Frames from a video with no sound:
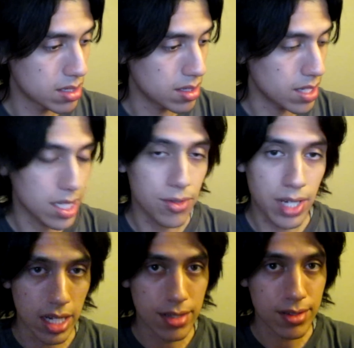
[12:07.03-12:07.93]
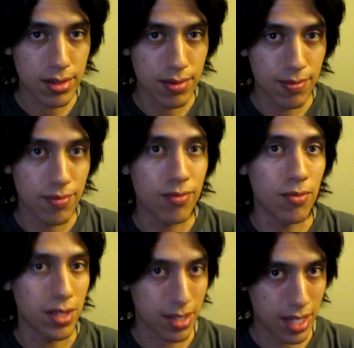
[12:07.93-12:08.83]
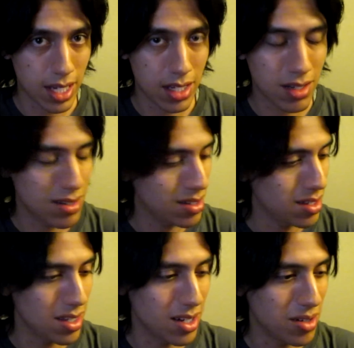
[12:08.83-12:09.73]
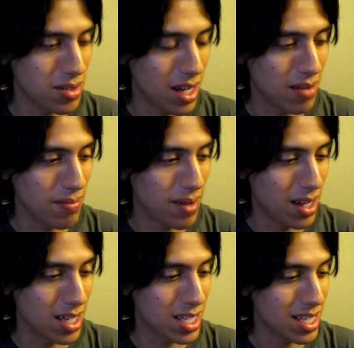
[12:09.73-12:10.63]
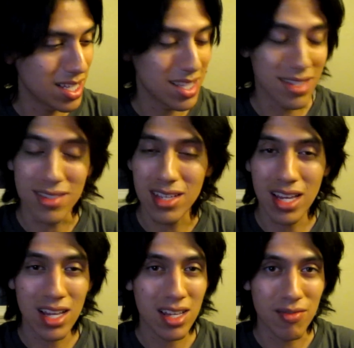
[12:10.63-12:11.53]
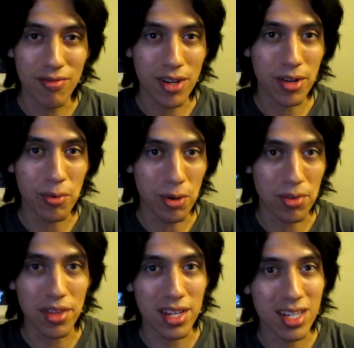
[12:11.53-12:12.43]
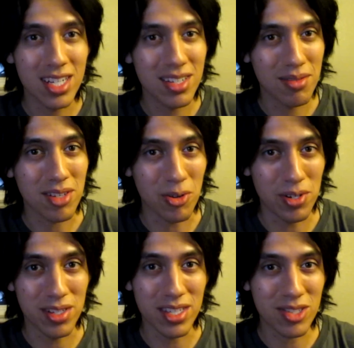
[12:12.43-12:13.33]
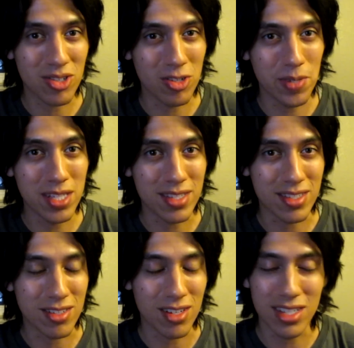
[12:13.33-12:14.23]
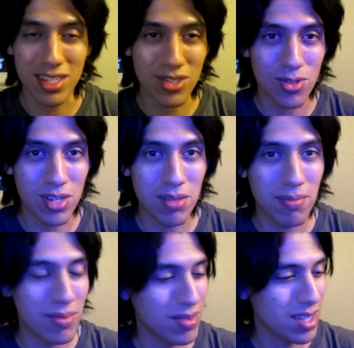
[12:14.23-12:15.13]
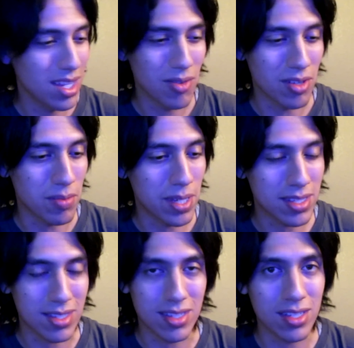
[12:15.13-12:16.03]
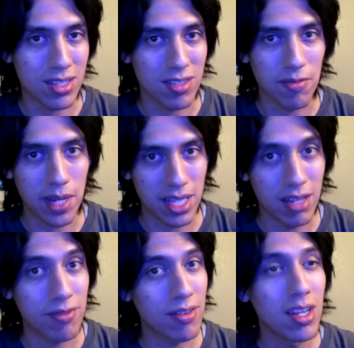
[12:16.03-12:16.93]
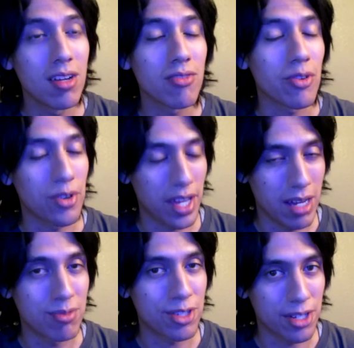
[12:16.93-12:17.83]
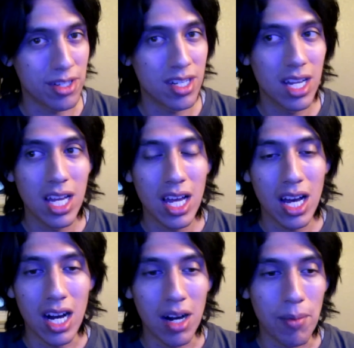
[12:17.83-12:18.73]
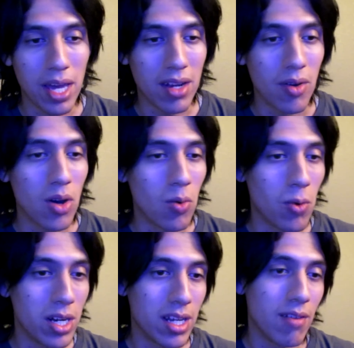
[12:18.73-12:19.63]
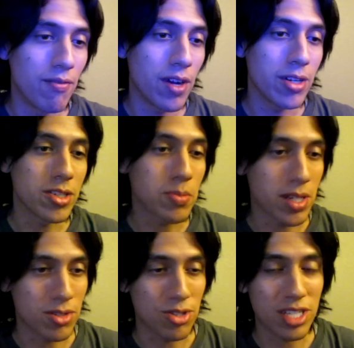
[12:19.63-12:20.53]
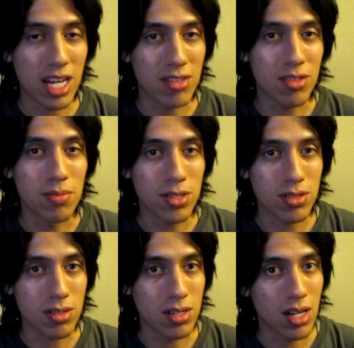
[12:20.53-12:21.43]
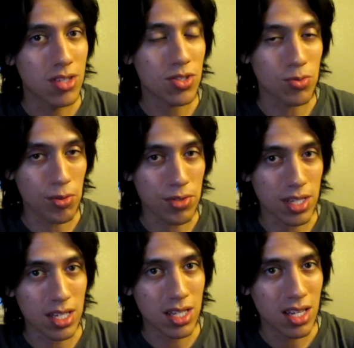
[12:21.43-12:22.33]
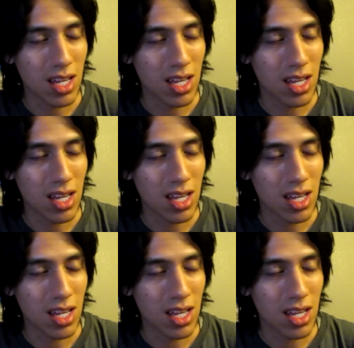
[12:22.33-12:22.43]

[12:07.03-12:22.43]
thank you guys once again. You know, I'm very worth it going to these tournaments and starting this stream. One of the best decisions of my life, for damn sure. And one very special shout out to Mr. Swoozy